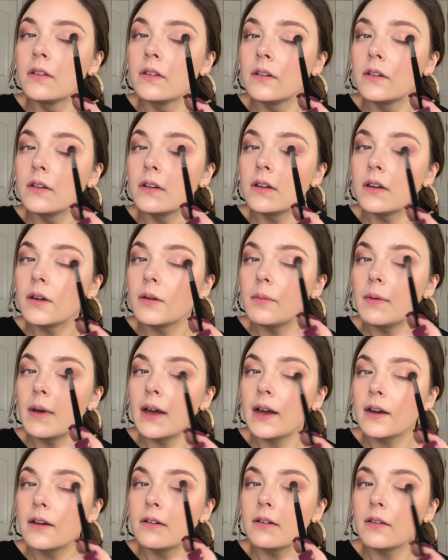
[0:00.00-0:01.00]
I'm going to go
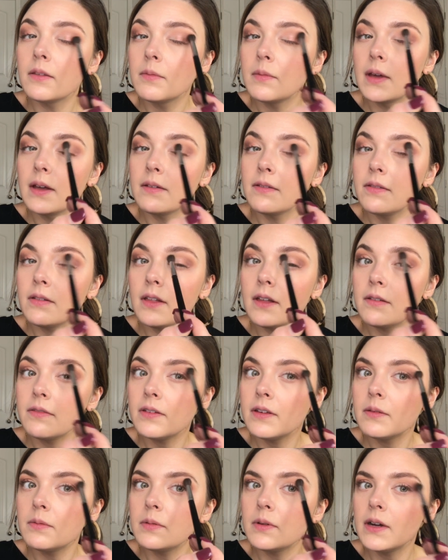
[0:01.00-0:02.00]
back with my
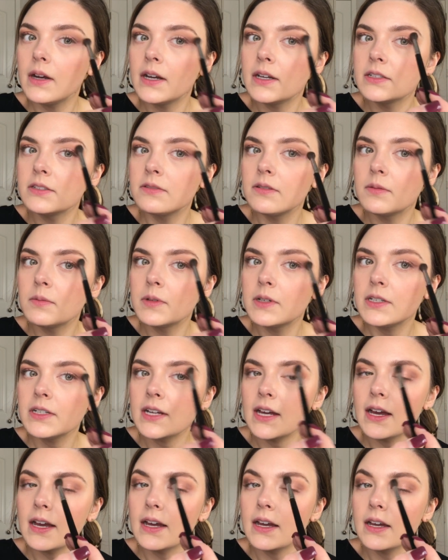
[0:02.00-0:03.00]
fluffy brush one more
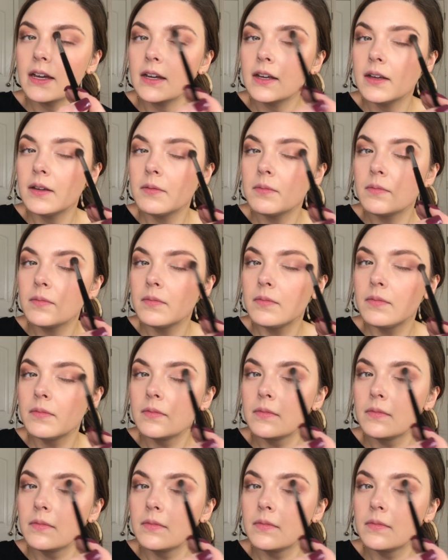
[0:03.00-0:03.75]
time